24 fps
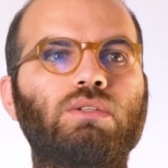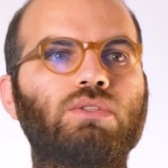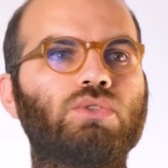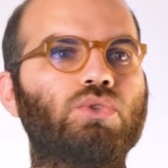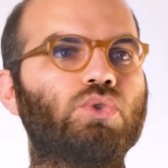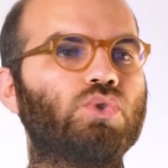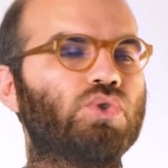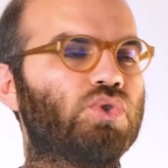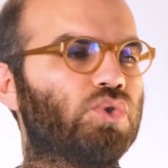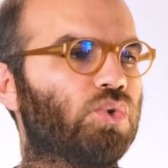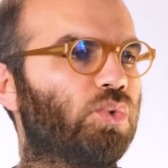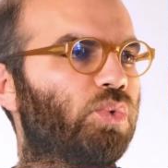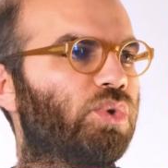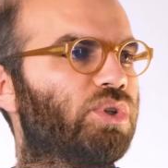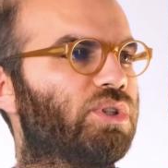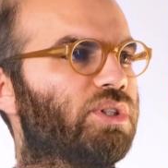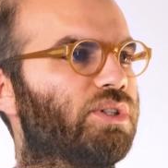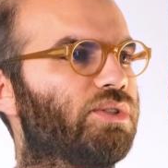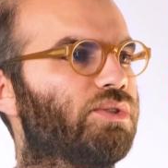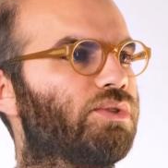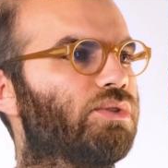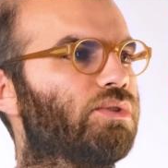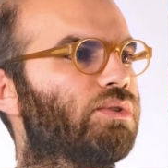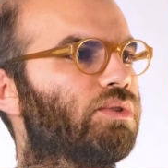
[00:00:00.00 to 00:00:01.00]
to
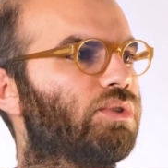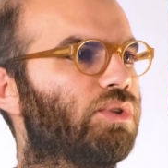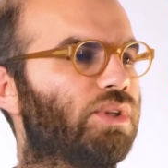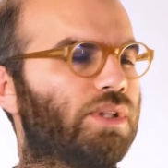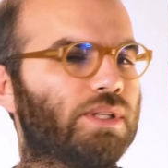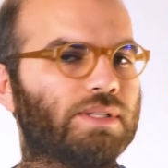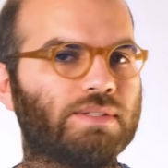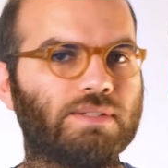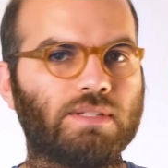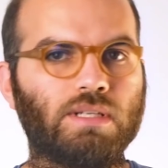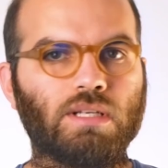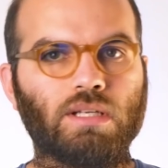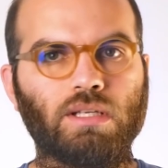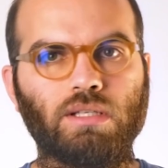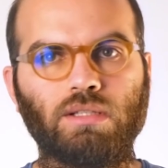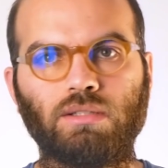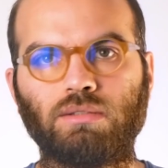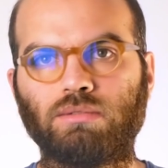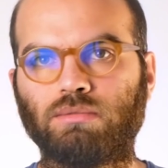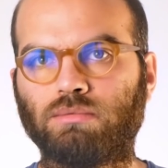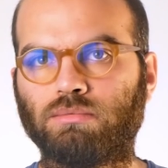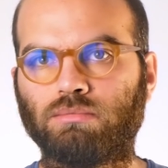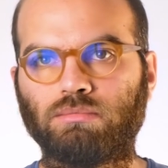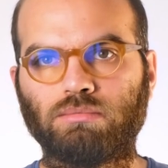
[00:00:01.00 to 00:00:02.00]
sewers, to the sea,
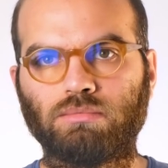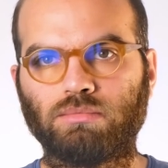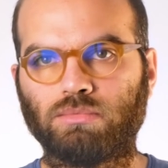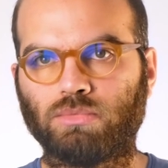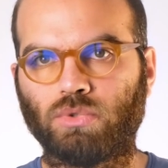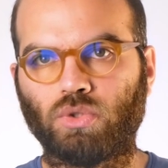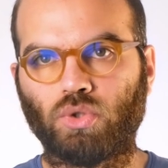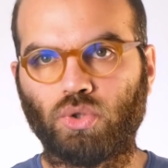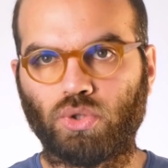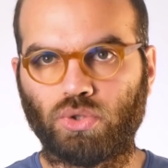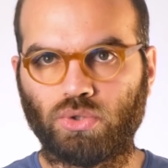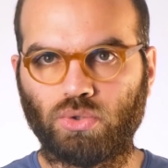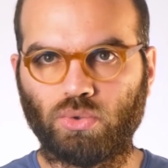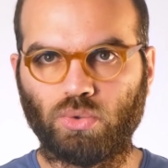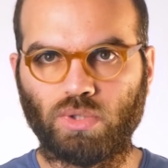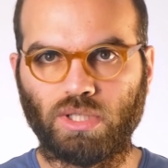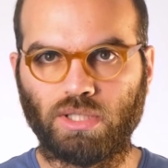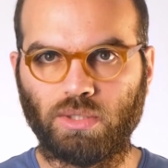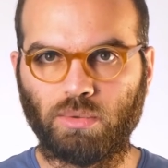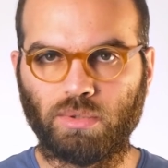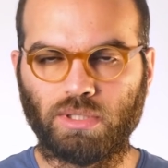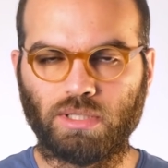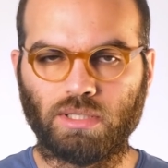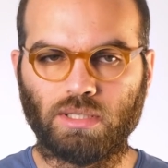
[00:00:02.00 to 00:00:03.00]
or to
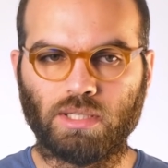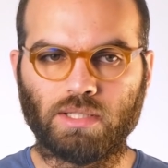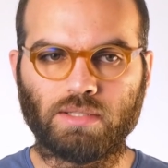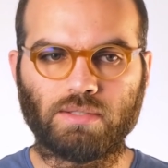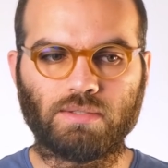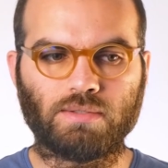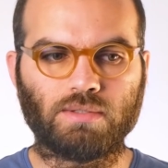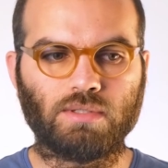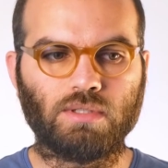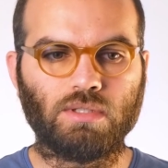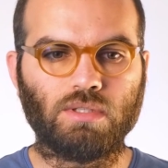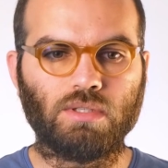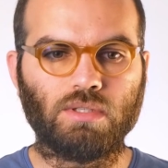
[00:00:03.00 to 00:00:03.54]
anywhere else.